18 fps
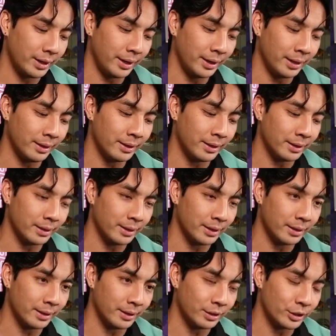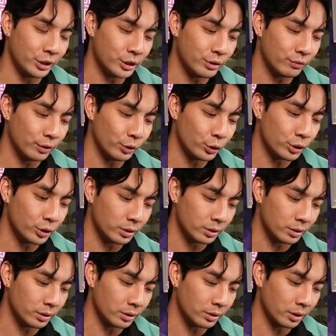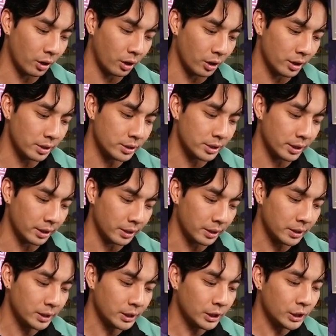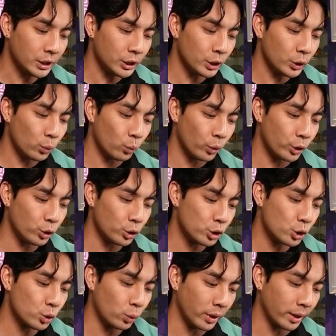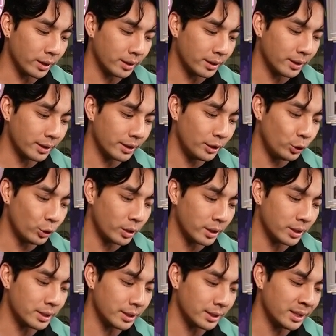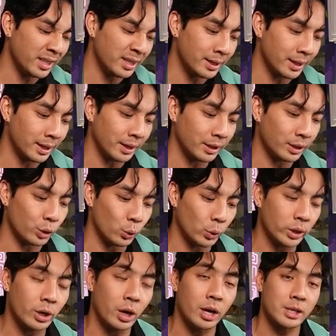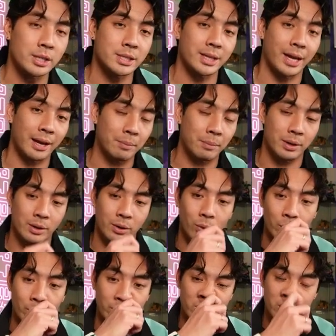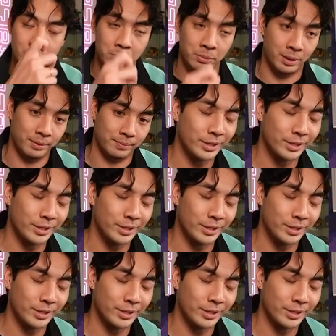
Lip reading: in the Digivolution cards here, when you swing, you can delete a 3-cost Tamer or Digimon.